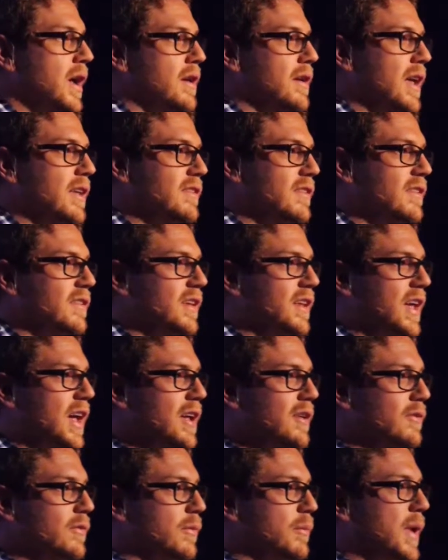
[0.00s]
And as is the
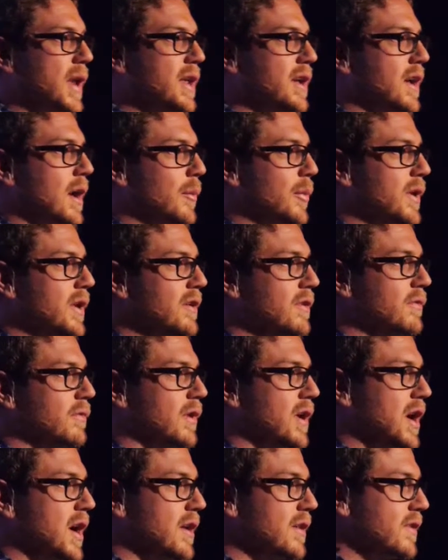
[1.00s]
case with many companies,
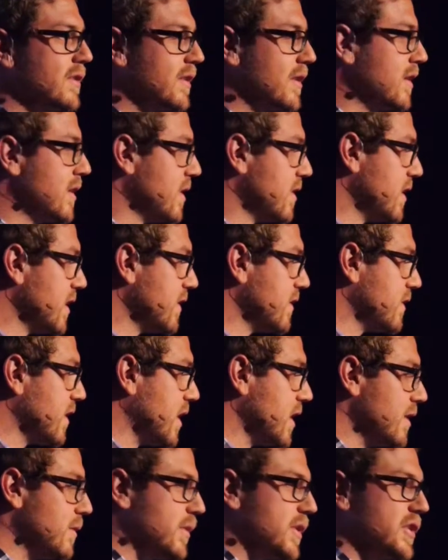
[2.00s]
for us, things
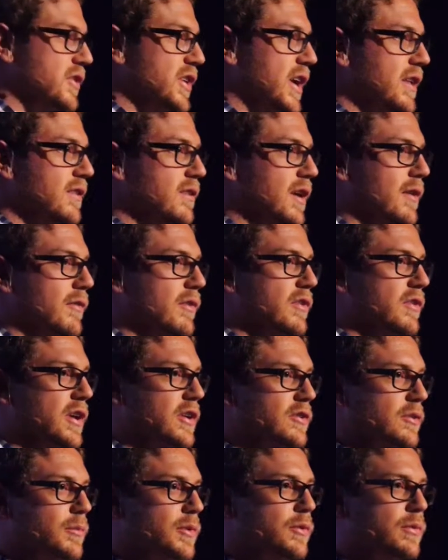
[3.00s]
started with a chance
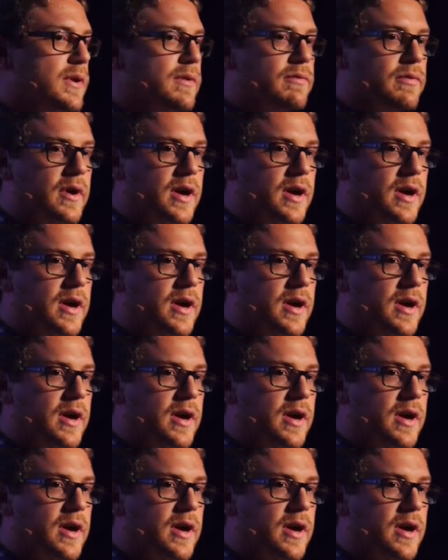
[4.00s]
conversation between